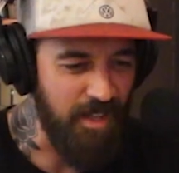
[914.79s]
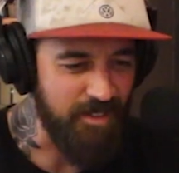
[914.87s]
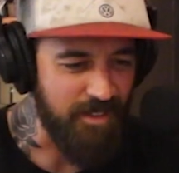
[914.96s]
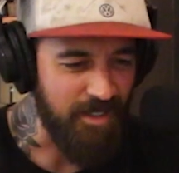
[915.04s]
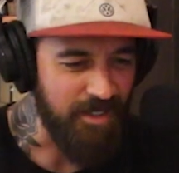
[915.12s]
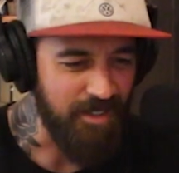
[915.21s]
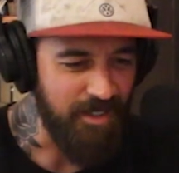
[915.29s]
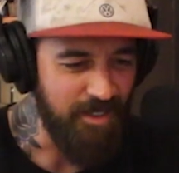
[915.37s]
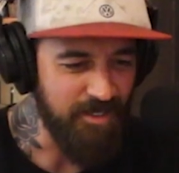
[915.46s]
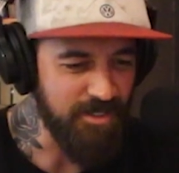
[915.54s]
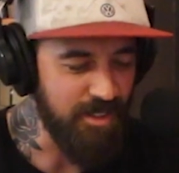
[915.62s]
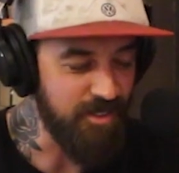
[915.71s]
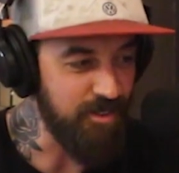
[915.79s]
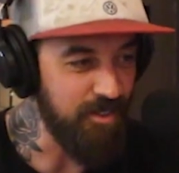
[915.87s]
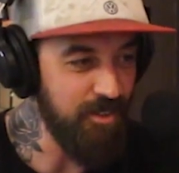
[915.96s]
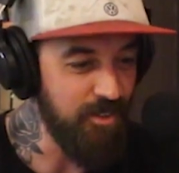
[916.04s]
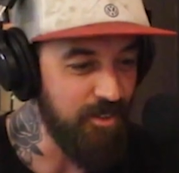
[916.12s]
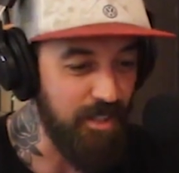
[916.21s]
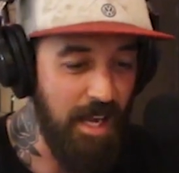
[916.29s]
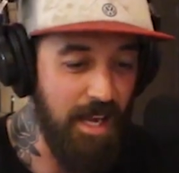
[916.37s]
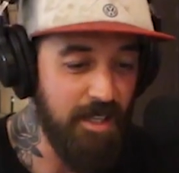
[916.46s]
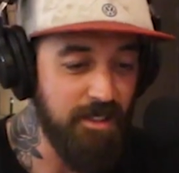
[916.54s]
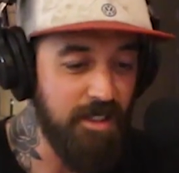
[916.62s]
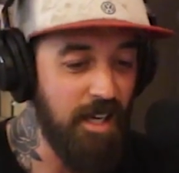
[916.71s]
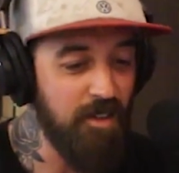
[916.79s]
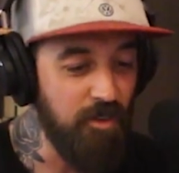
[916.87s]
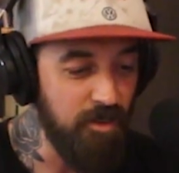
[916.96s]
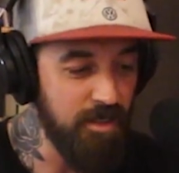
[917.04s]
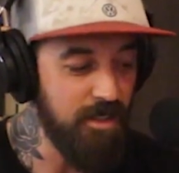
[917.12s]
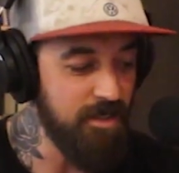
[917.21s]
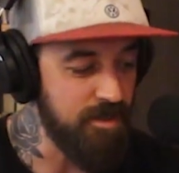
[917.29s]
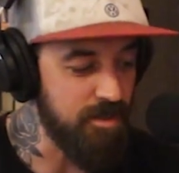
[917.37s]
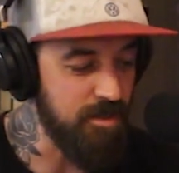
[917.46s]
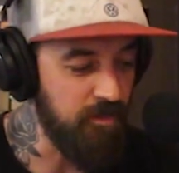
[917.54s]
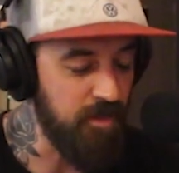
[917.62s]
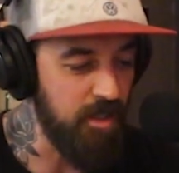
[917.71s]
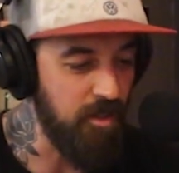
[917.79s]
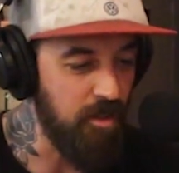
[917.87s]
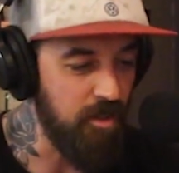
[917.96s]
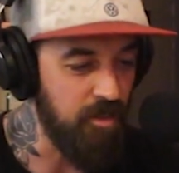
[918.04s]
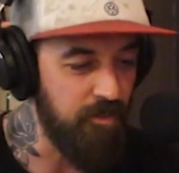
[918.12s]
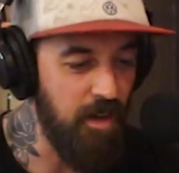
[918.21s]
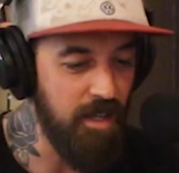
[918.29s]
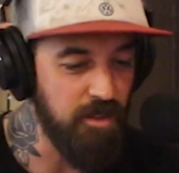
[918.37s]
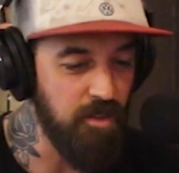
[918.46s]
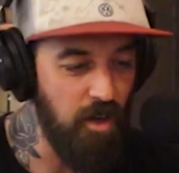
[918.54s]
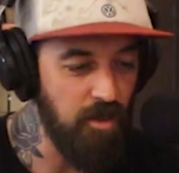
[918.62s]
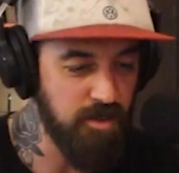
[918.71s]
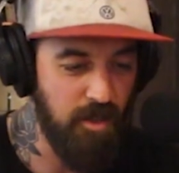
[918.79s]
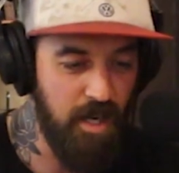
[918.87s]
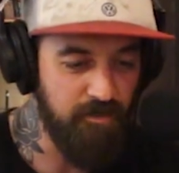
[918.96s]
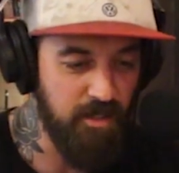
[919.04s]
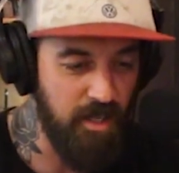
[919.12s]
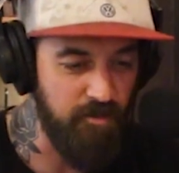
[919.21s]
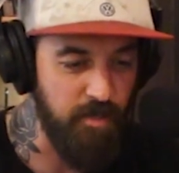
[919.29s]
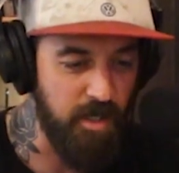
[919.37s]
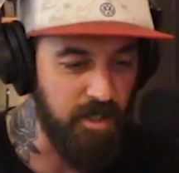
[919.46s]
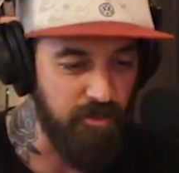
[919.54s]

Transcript: for that thing. I was like, dude, and not only is the stuff getting harder to find, you also have to have